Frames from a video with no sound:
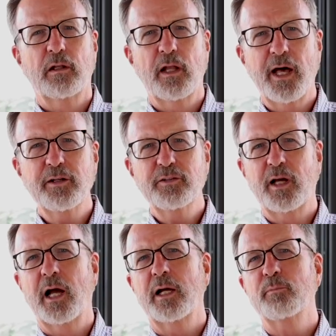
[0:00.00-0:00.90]
lot of
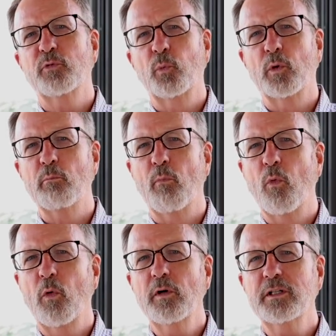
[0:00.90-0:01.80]
times we're
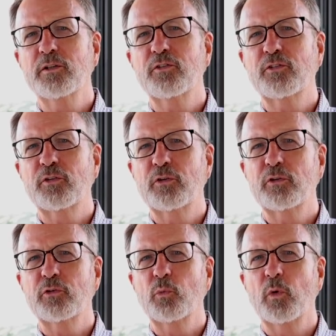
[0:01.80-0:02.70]
more
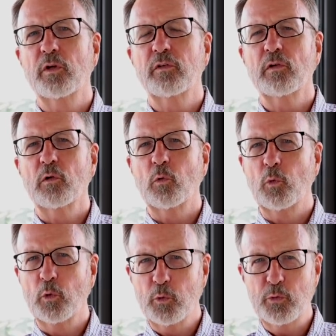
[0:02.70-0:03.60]
concerned with
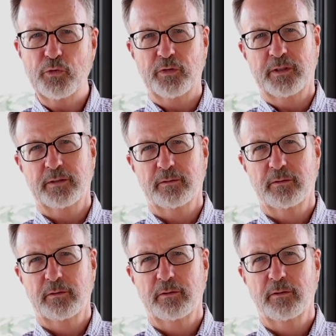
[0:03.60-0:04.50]
losing
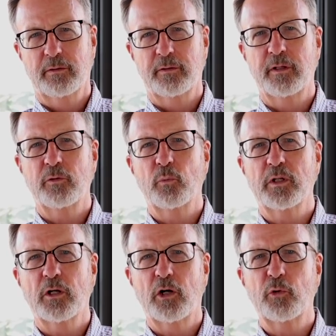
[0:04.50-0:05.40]
than
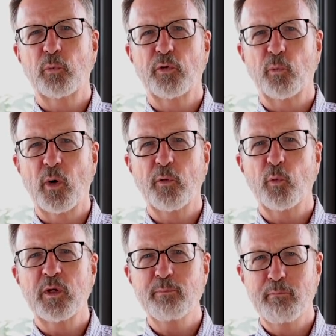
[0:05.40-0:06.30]
we are with
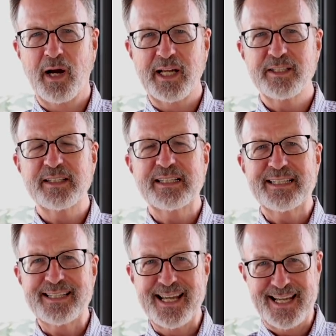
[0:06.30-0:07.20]
what we might
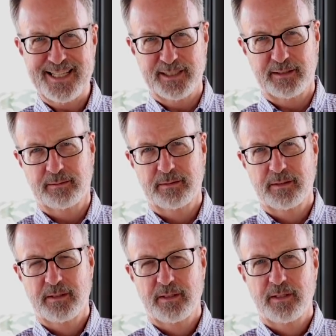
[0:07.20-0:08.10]
gain.
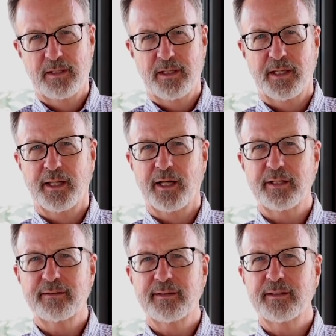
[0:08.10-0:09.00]
And
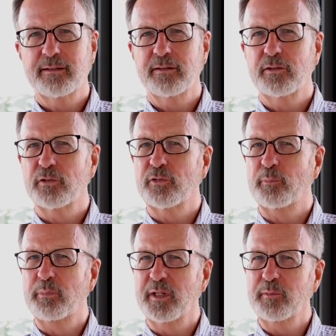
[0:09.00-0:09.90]
I think that there's
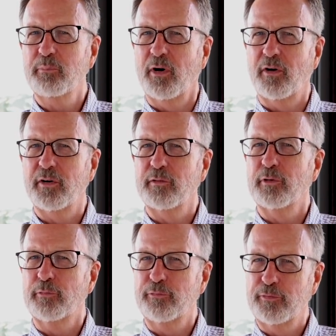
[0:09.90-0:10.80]
a big part
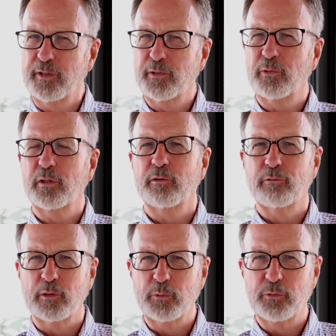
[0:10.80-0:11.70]
of a fear
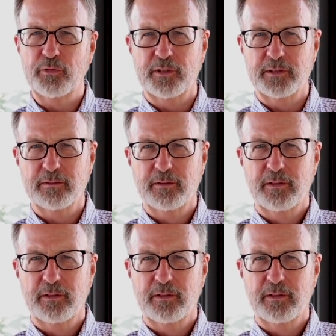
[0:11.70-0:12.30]
of losing.